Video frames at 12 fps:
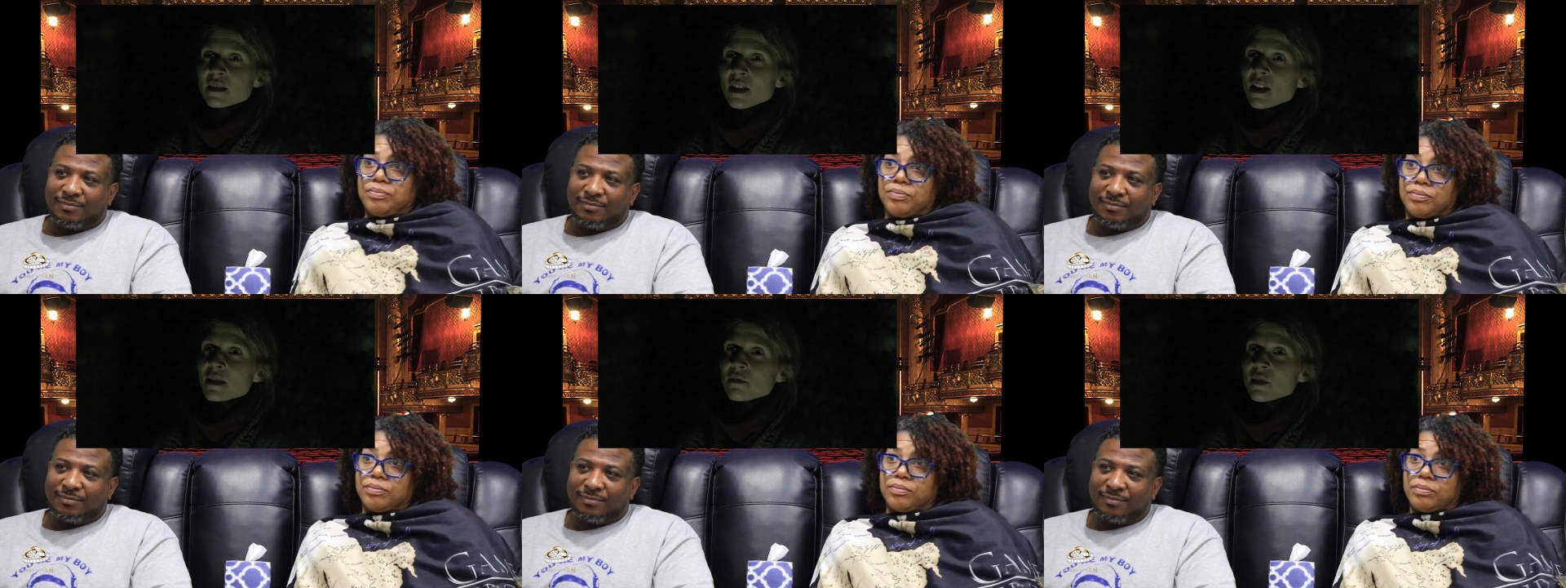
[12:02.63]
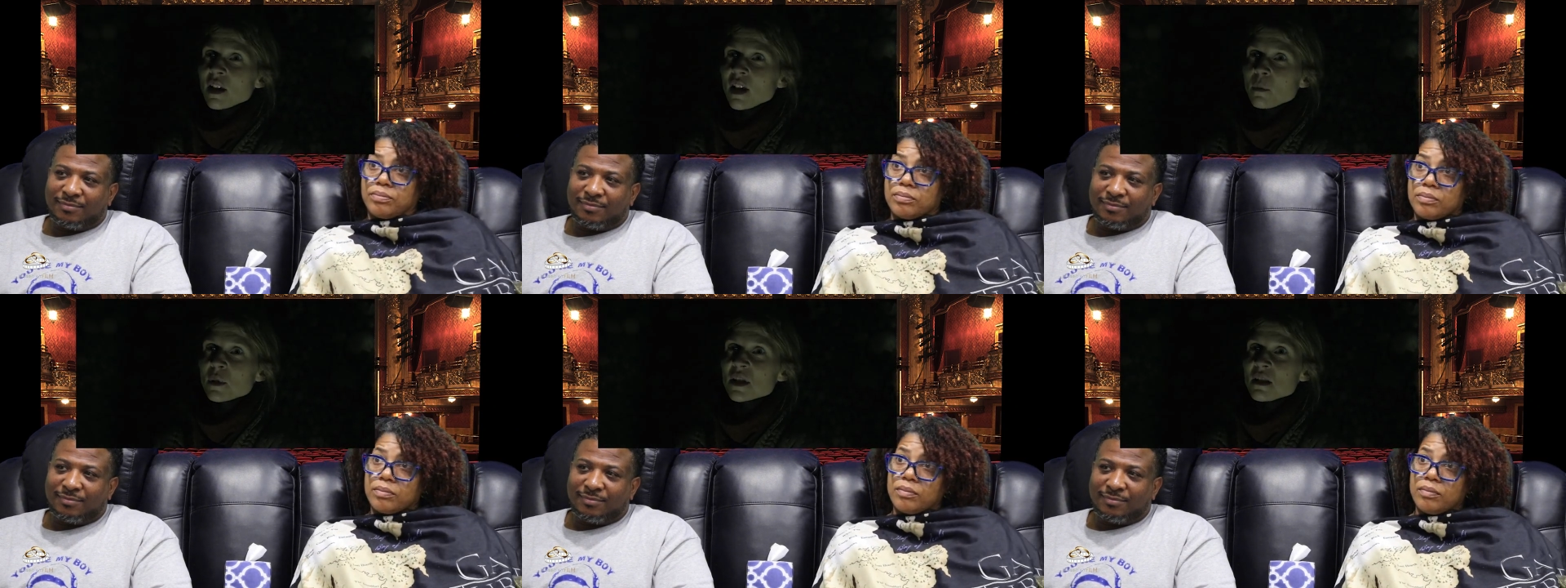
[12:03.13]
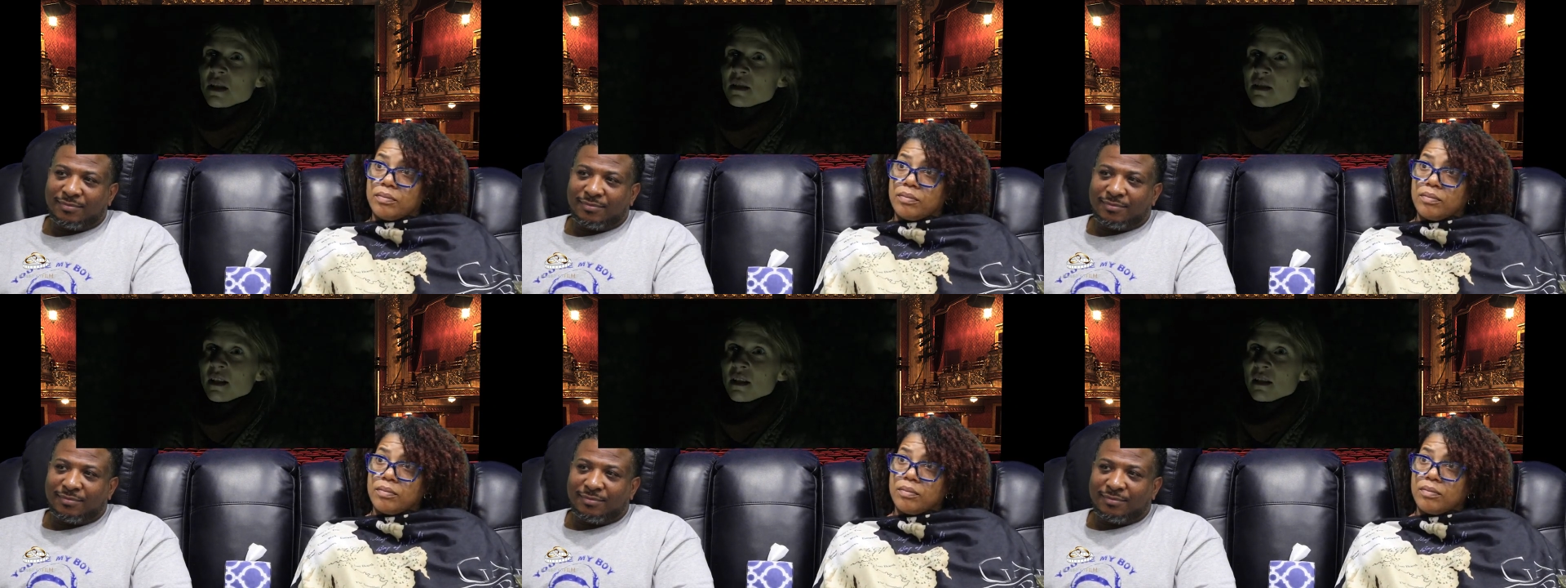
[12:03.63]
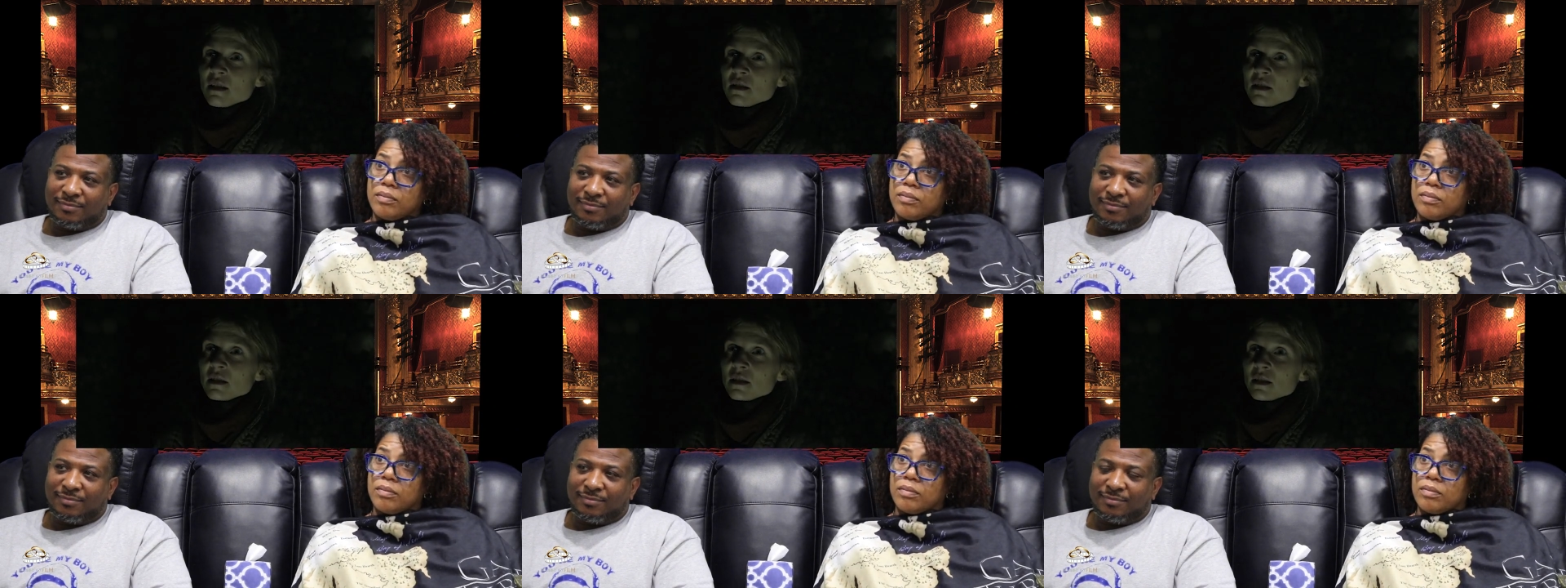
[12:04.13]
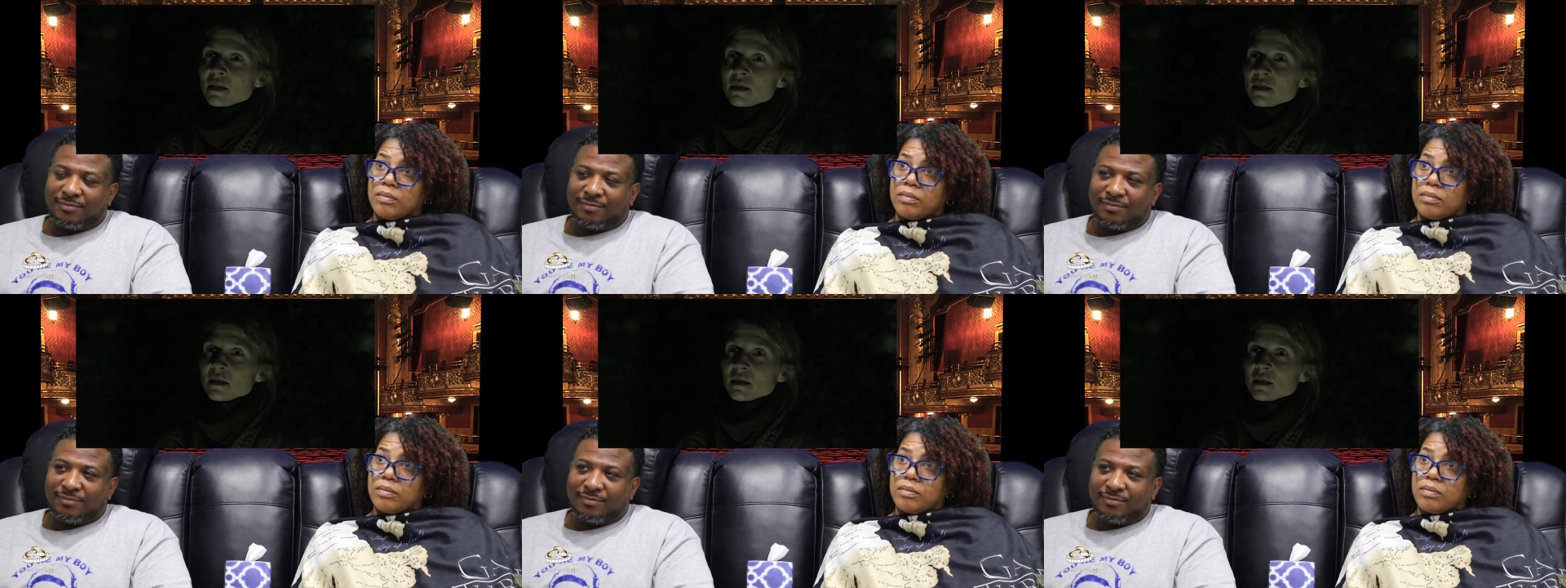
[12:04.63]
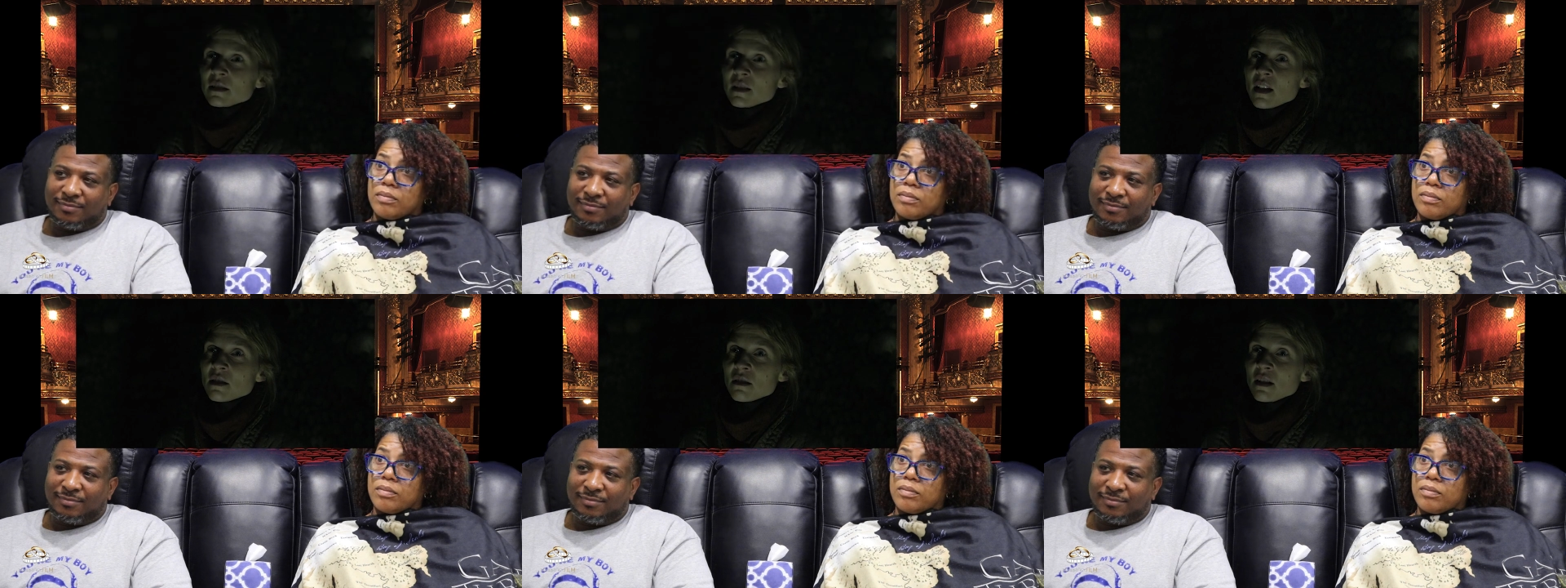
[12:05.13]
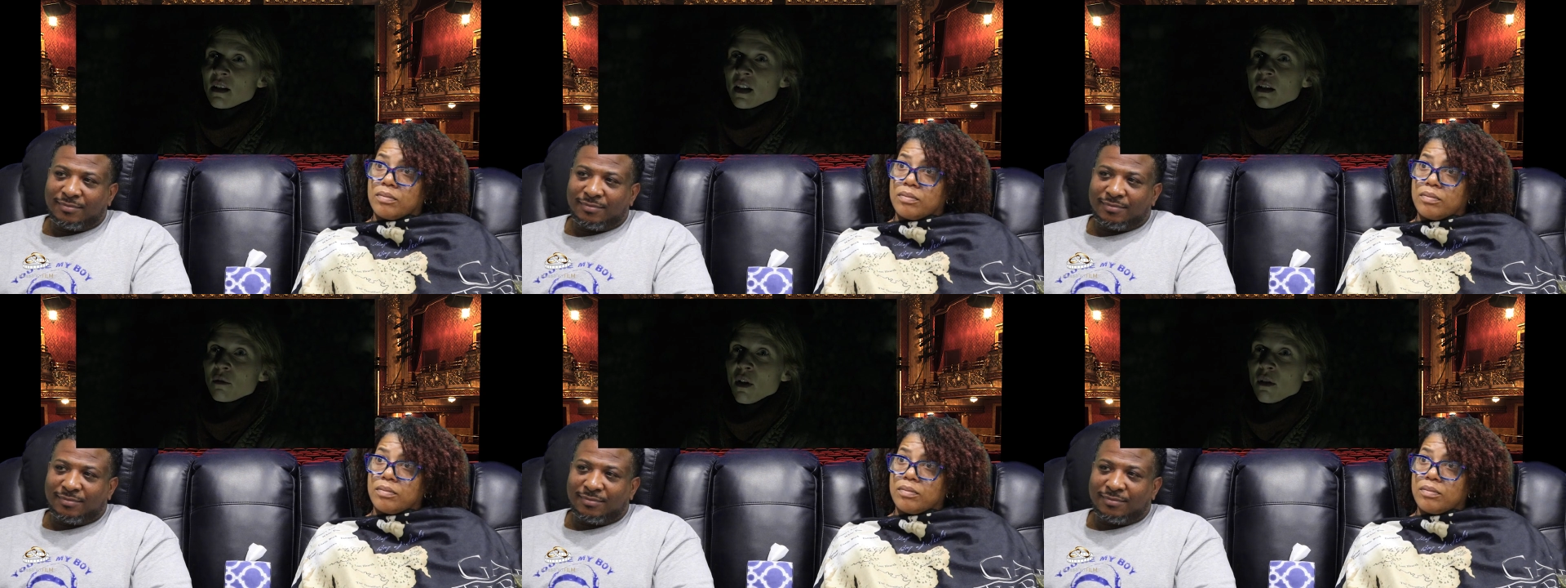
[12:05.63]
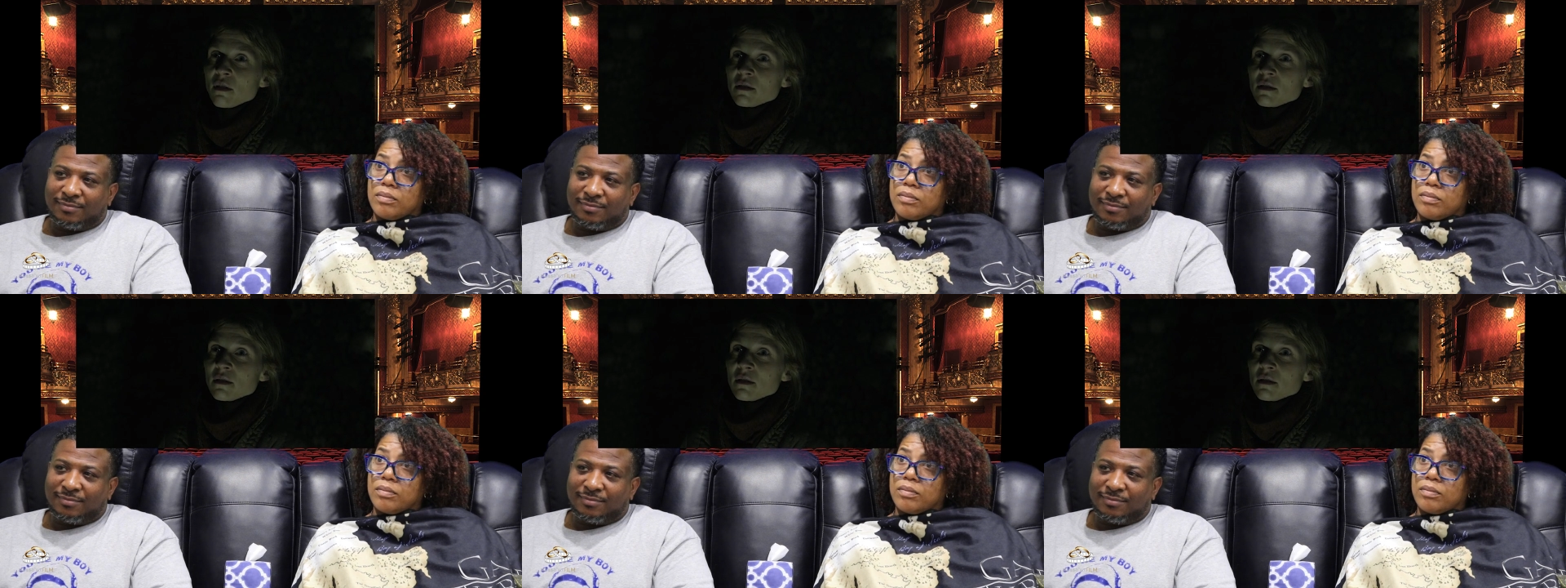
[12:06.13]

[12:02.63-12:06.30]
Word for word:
Speaker 1: I asked for your help because I needed it. I don't need a hero.